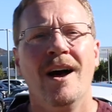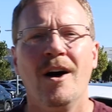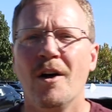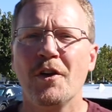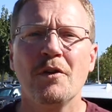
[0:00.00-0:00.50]

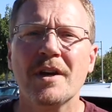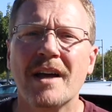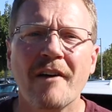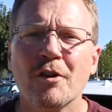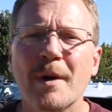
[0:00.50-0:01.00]
Although the
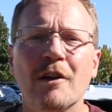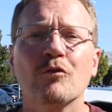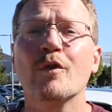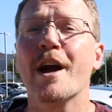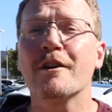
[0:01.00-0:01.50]
government
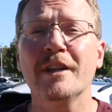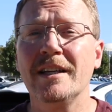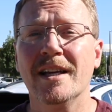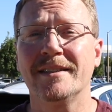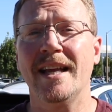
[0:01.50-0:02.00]

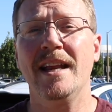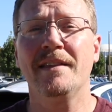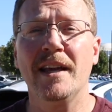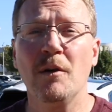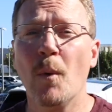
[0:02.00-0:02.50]
rarely does
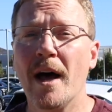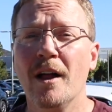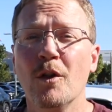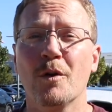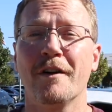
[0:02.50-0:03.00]
anything
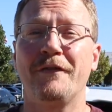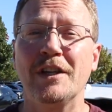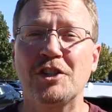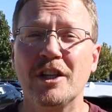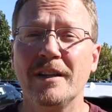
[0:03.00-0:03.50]
well or
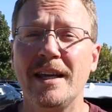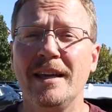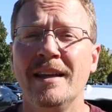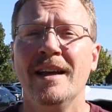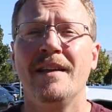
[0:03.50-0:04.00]
efficiently,